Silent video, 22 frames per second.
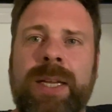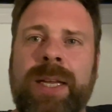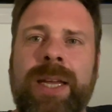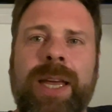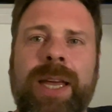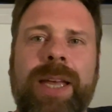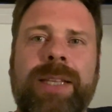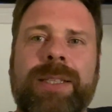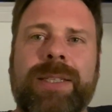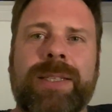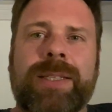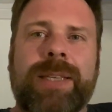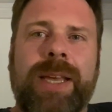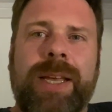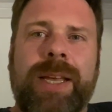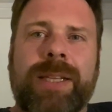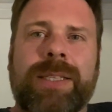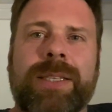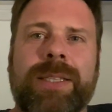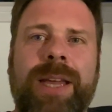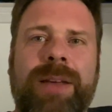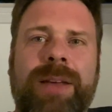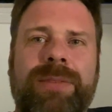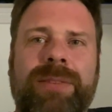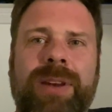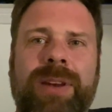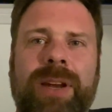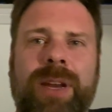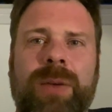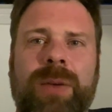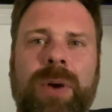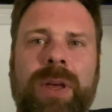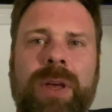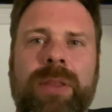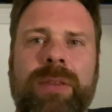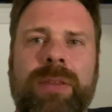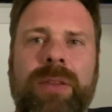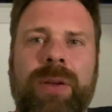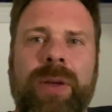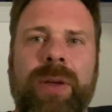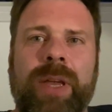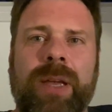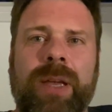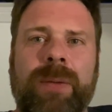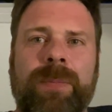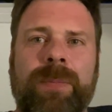It's definitely worth doing.